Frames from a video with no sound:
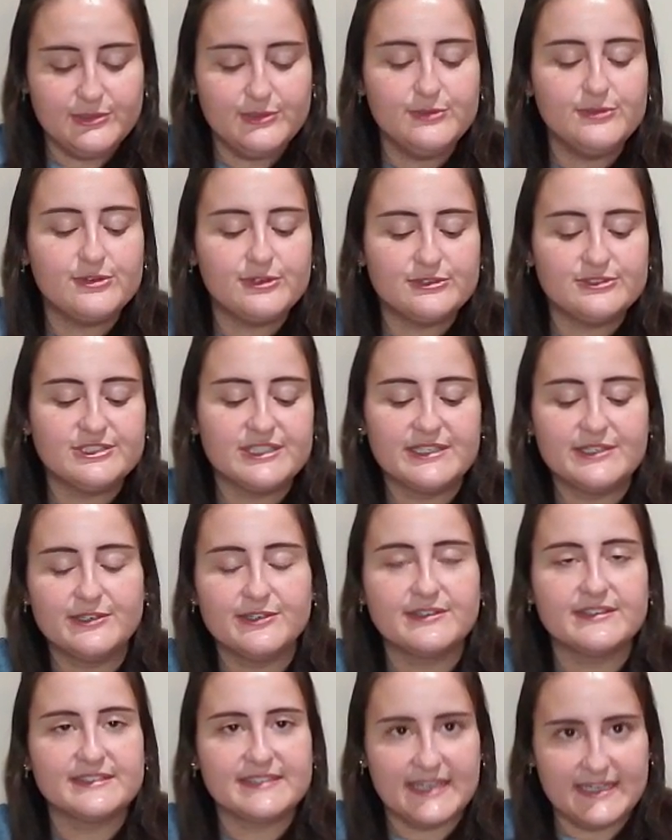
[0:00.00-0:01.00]
crochet
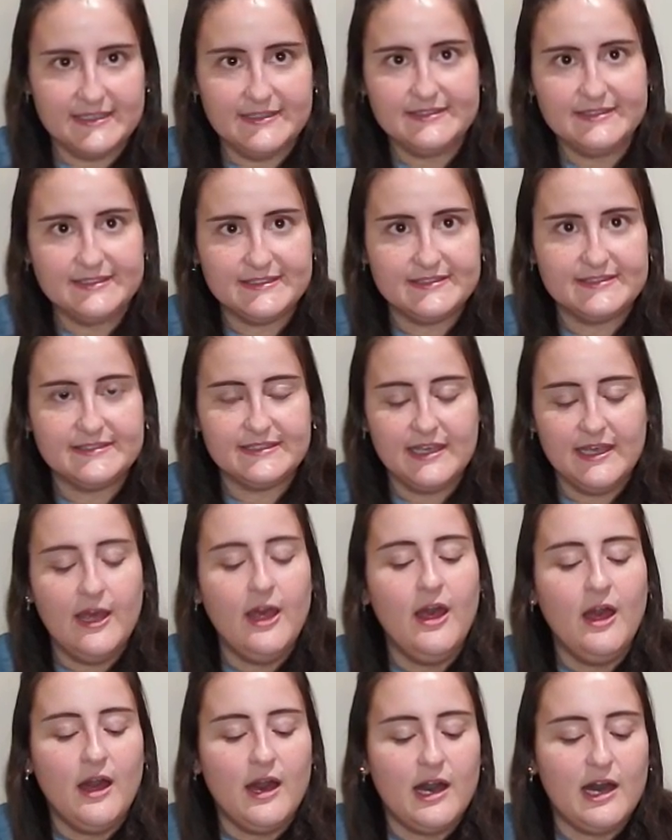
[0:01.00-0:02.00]
hook sizes
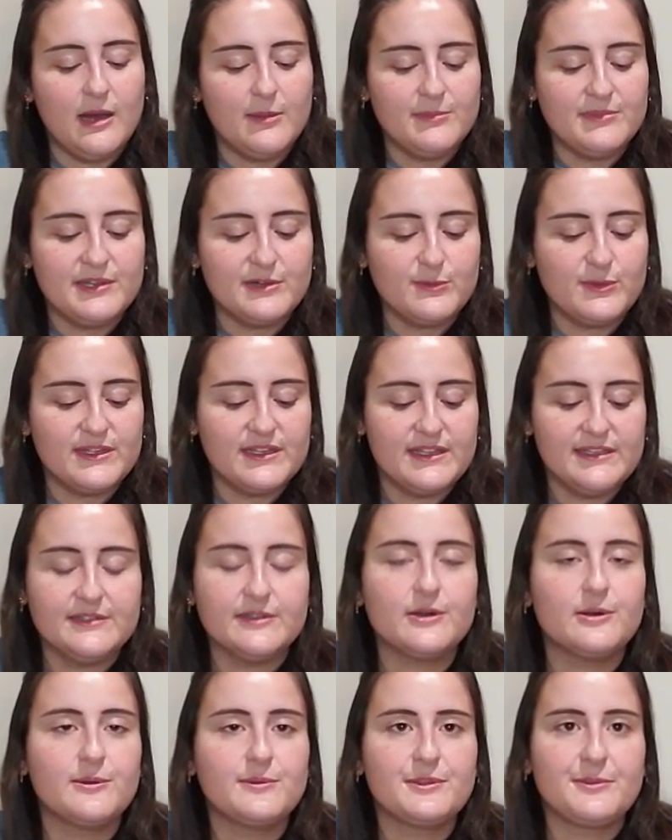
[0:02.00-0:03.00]
than what is
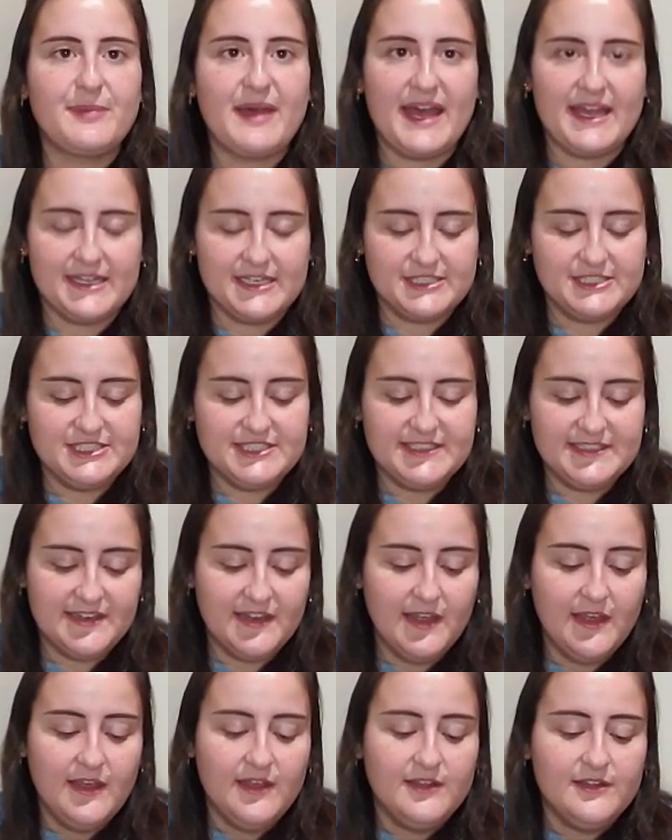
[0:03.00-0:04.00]
on the packaging.
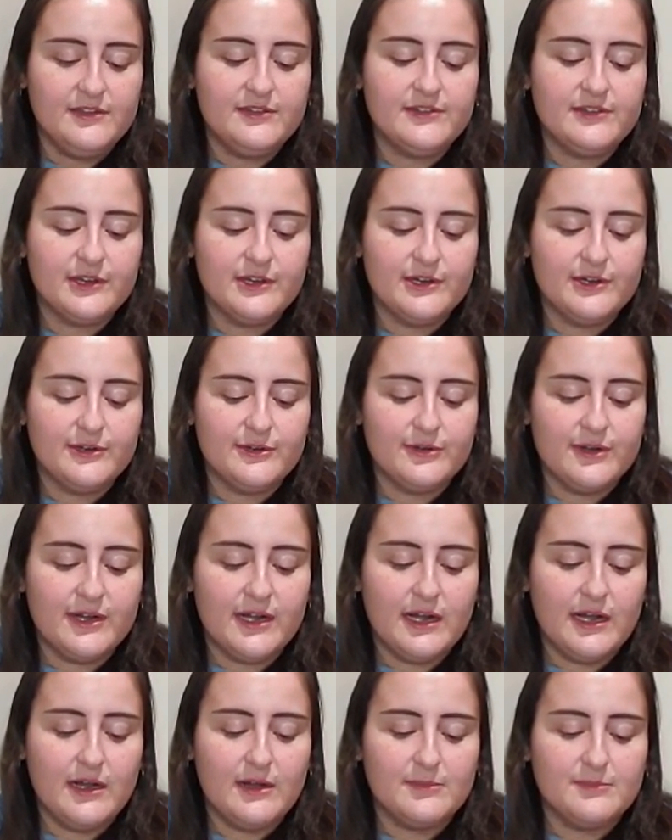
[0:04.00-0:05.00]

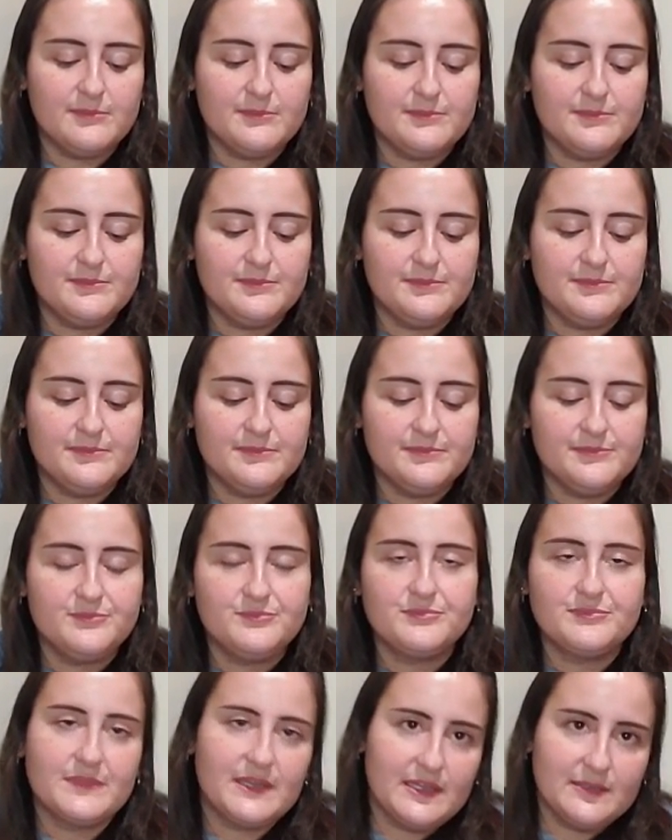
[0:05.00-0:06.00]
So
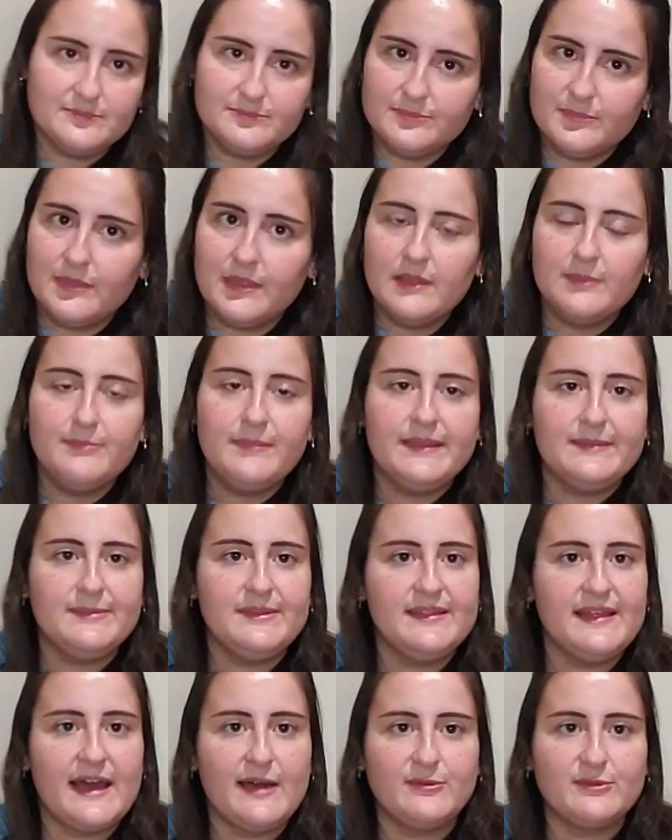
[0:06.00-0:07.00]

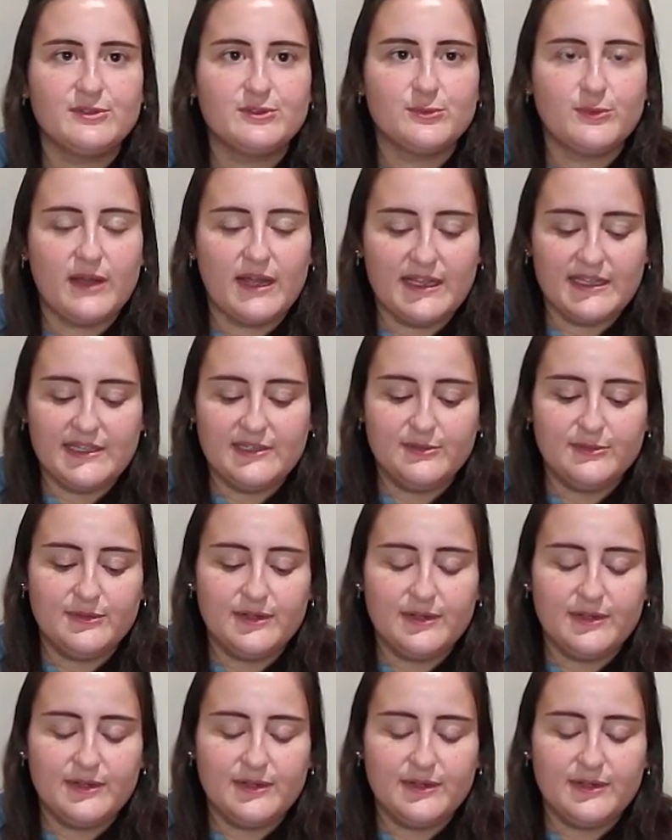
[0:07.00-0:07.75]
maybe that was why